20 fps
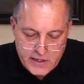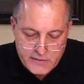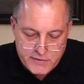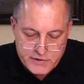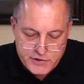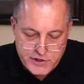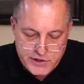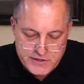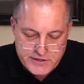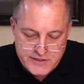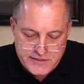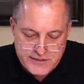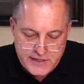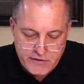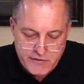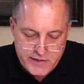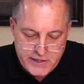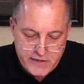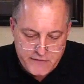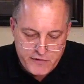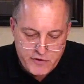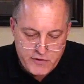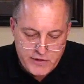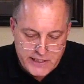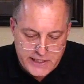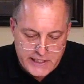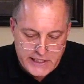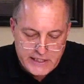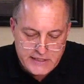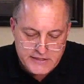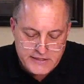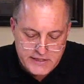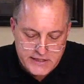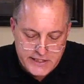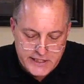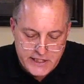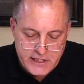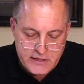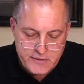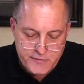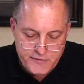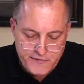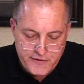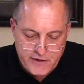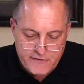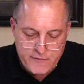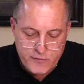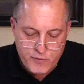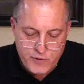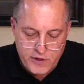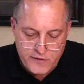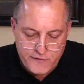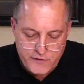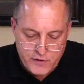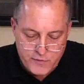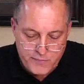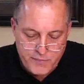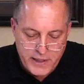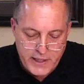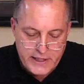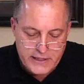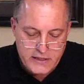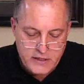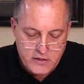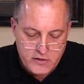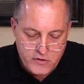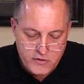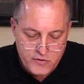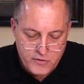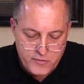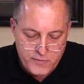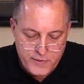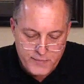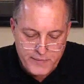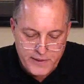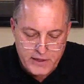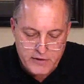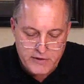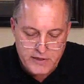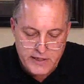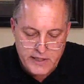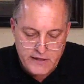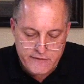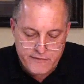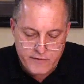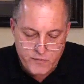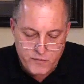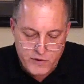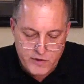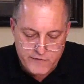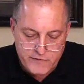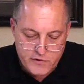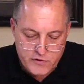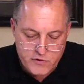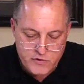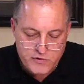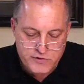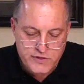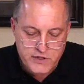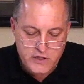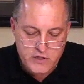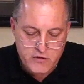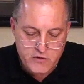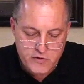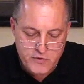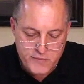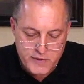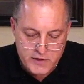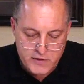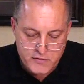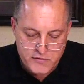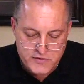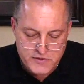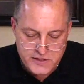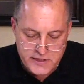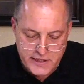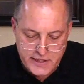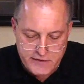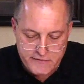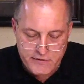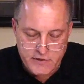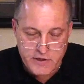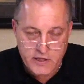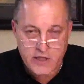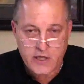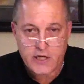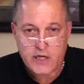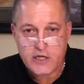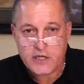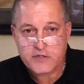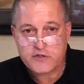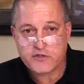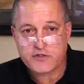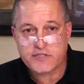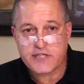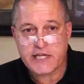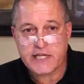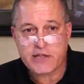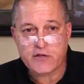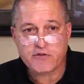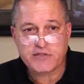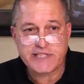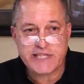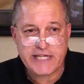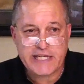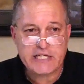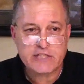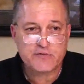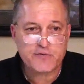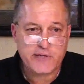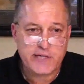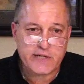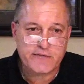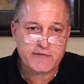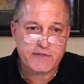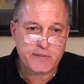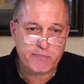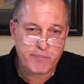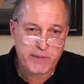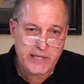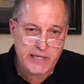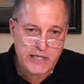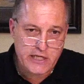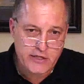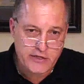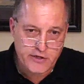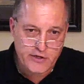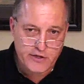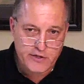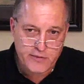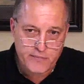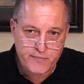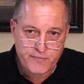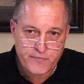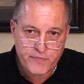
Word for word: Jesus says, I'll give you the keys of the kingdom of heaven. Whatever you bind on earth will be bound in heaven. Whatever you loose on earth will be loosed in heaven. So they're saying those keys were given to Peter